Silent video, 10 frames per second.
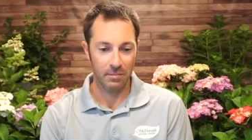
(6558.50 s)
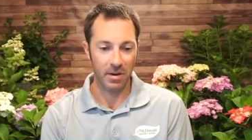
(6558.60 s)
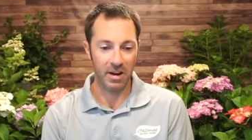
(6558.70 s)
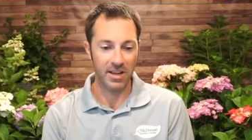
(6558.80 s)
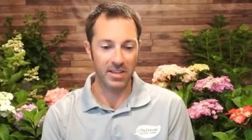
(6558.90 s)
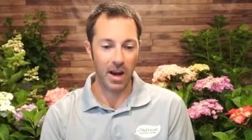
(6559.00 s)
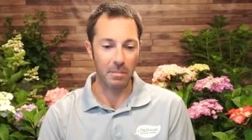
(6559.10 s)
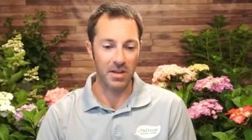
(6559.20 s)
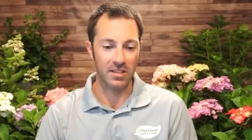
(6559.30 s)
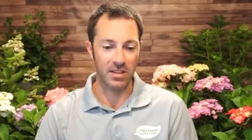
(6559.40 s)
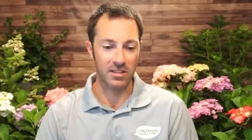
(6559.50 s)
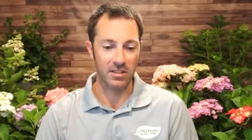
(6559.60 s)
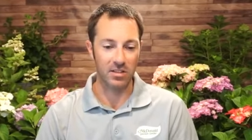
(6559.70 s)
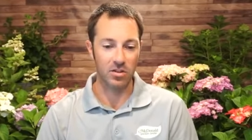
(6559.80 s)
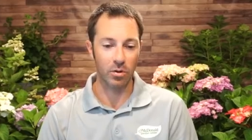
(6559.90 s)
Marianne said, I missed this.
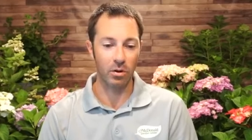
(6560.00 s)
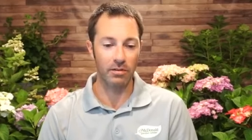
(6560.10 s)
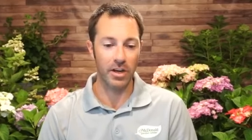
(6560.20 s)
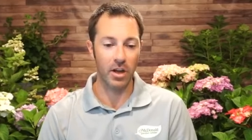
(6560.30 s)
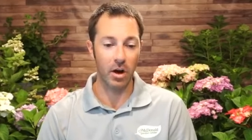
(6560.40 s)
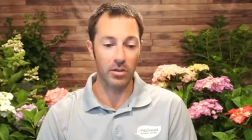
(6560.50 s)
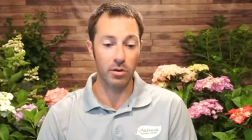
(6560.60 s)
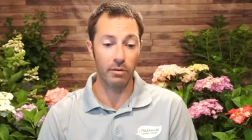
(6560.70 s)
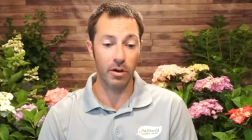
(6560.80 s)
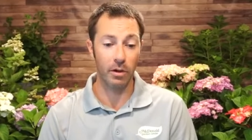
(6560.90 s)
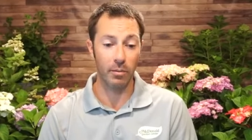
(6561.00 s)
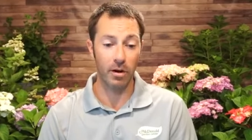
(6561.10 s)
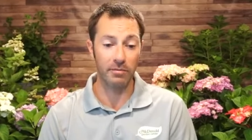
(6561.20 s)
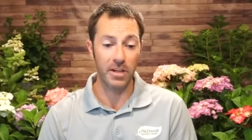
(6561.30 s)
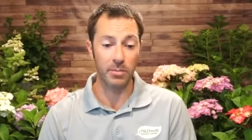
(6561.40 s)
Is the solo video also available
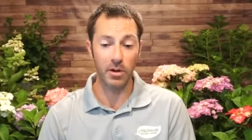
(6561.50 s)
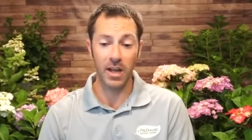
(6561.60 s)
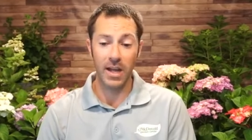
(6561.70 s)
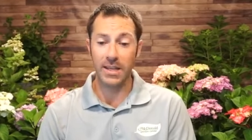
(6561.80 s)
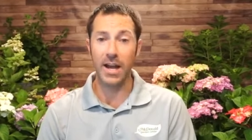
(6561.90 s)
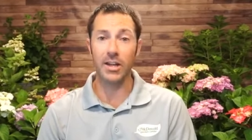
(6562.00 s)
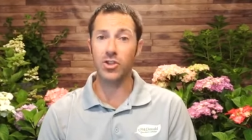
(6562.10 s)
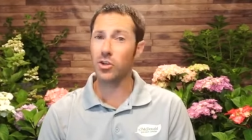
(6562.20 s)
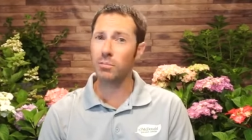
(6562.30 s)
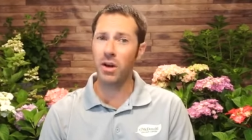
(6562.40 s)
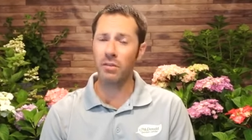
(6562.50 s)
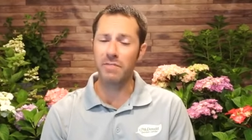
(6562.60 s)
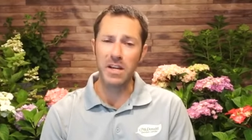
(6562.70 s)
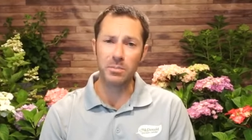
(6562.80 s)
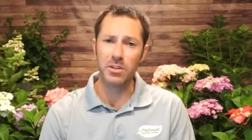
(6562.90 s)
on Facebook? Yeah, it should be on
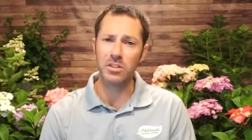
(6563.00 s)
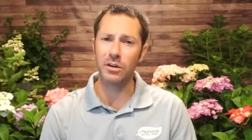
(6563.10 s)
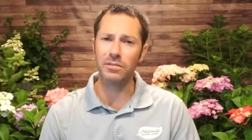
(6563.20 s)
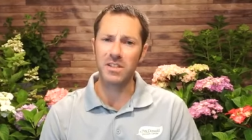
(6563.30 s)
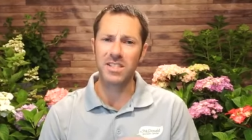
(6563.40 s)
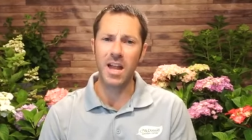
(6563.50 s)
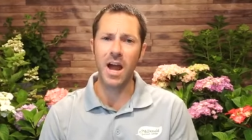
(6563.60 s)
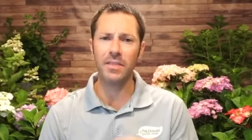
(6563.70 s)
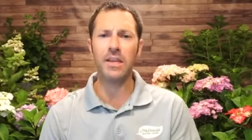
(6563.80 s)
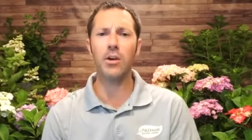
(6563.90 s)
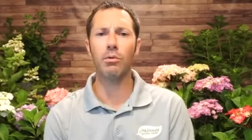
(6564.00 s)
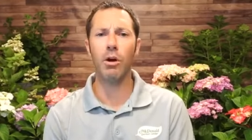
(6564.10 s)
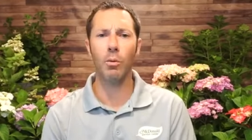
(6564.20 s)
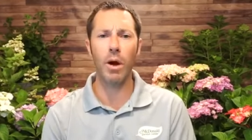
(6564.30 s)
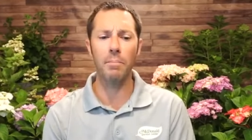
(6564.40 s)
Facebook still. If it's not, then go to
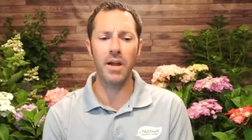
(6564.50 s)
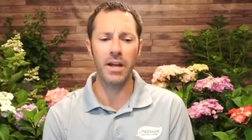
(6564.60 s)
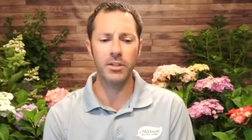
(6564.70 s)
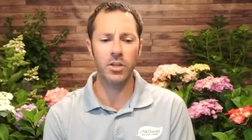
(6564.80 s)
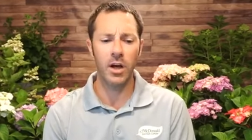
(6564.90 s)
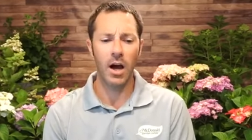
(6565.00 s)
our webpage.